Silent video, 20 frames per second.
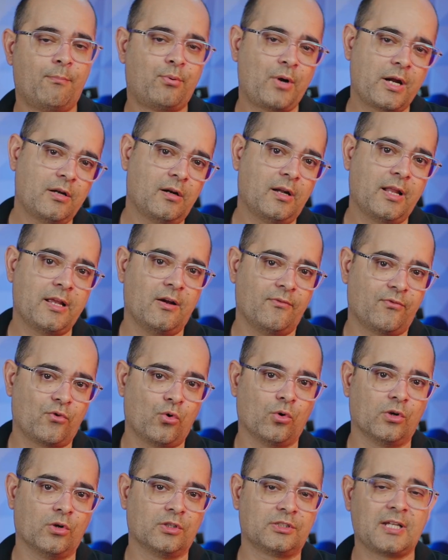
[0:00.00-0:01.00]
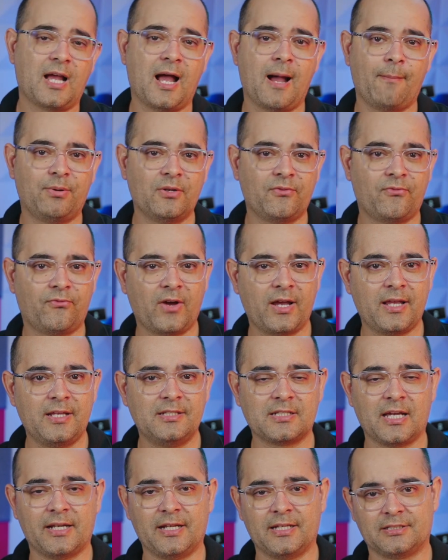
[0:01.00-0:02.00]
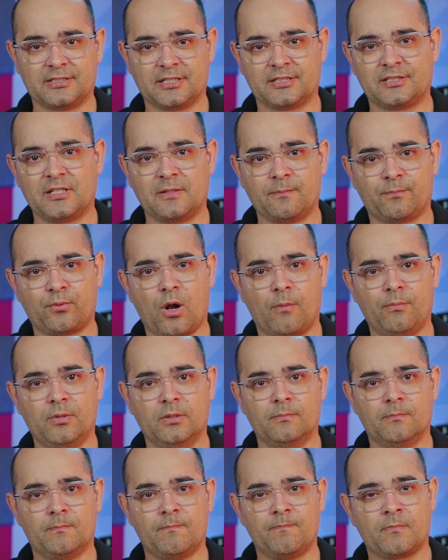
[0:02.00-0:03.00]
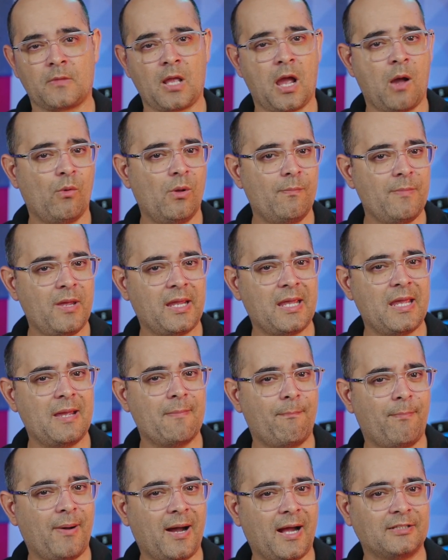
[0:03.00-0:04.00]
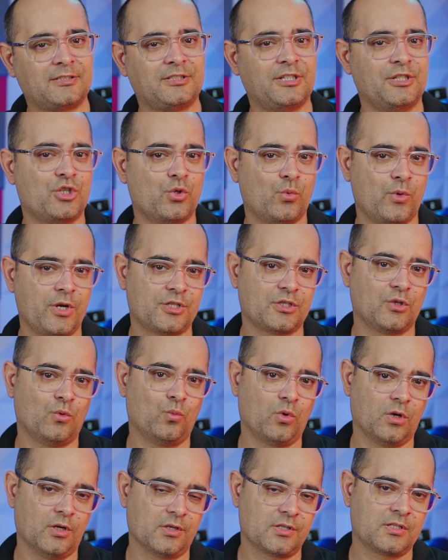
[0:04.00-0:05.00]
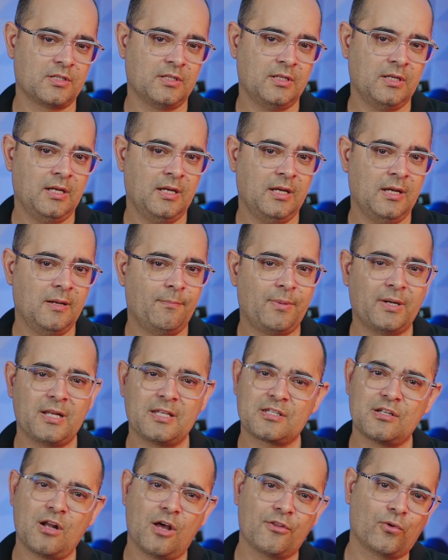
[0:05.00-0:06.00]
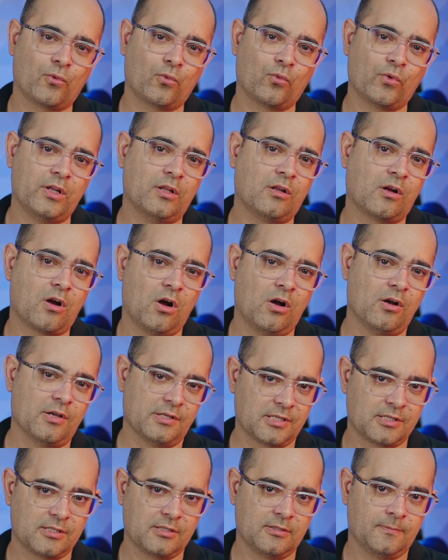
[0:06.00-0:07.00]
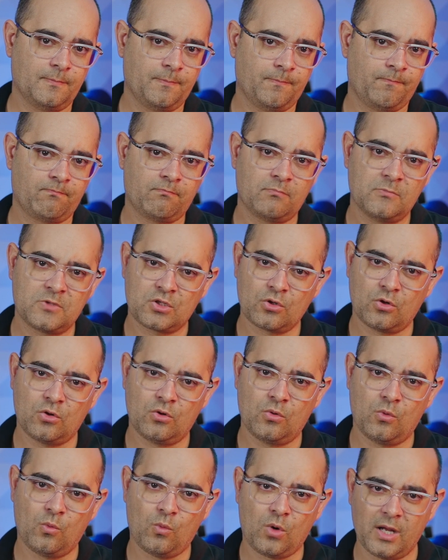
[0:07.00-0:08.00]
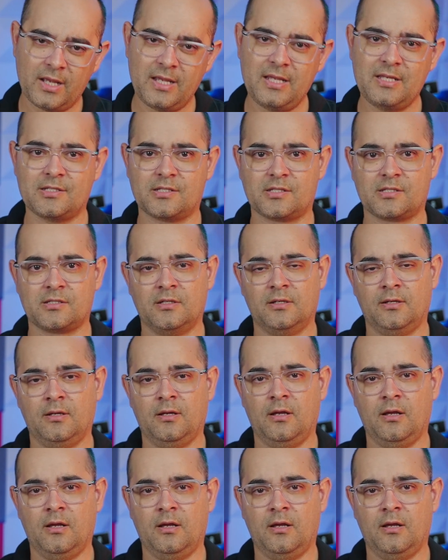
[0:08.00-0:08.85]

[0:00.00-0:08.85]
A brighter light, of course, amplifies an existing problem and will make a bad situation worse, but it's not the real cause. So what is?